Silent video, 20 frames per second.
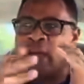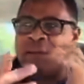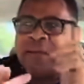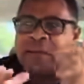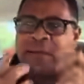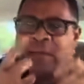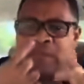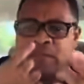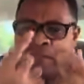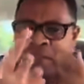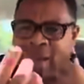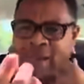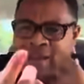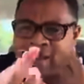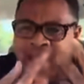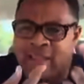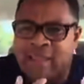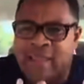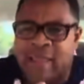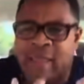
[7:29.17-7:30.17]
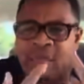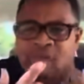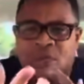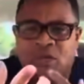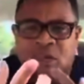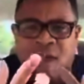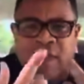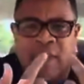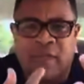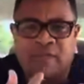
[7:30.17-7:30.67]
This partner thing,
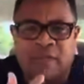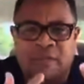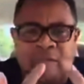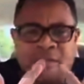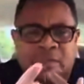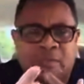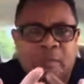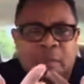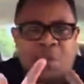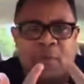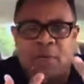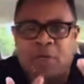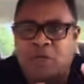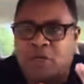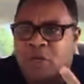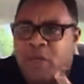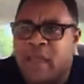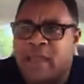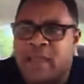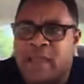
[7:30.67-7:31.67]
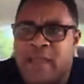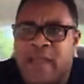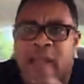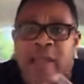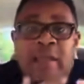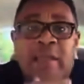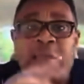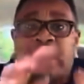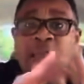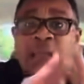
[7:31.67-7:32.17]
I've seen people try it
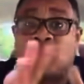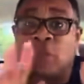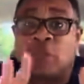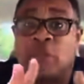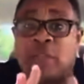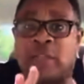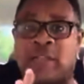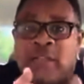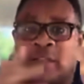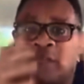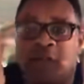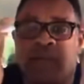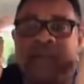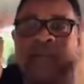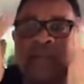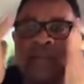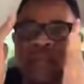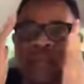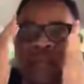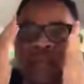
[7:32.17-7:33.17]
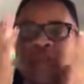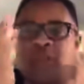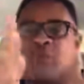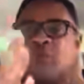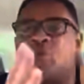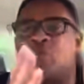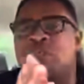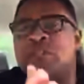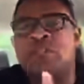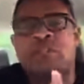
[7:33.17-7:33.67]
and it leads to disaster. Like he says, okay,
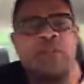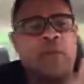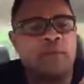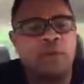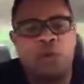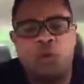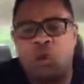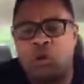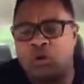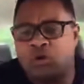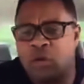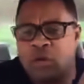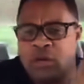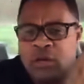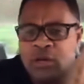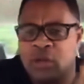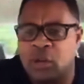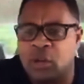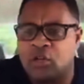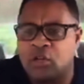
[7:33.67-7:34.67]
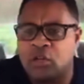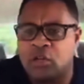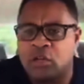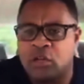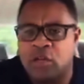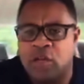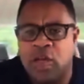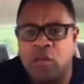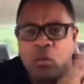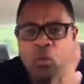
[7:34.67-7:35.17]
so since I'm the one doing the
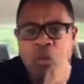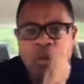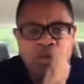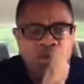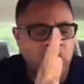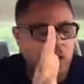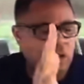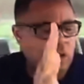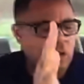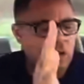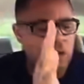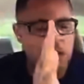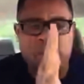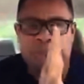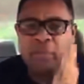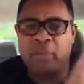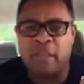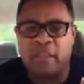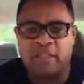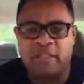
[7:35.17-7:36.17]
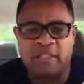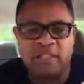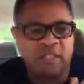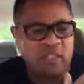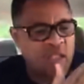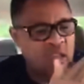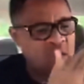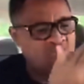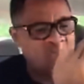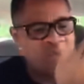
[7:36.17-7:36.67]
laundry and washing the plates
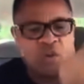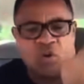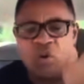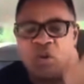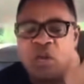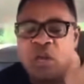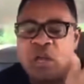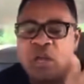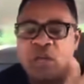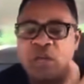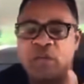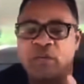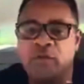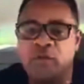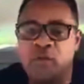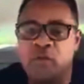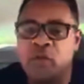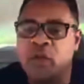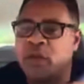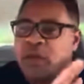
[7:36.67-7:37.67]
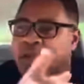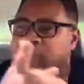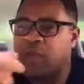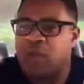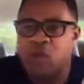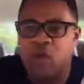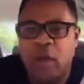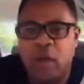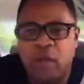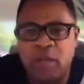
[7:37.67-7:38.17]
and cooking the food,
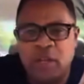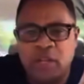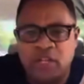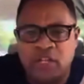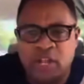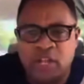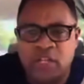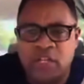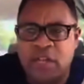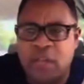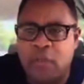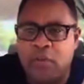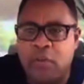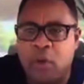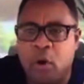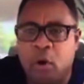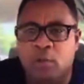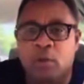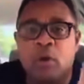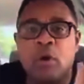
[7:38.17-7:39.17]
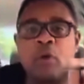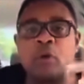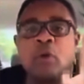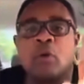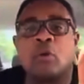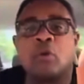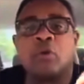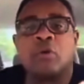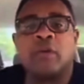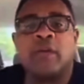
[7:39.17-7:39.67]
can you help me change that bulb?
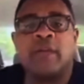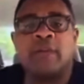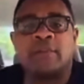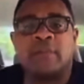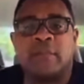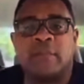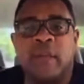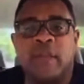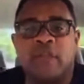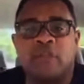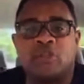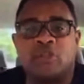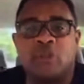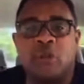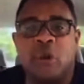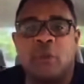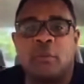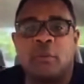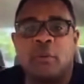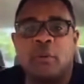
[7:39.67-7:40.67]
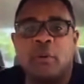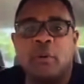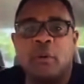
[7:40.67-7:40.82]
No, that's a man's job.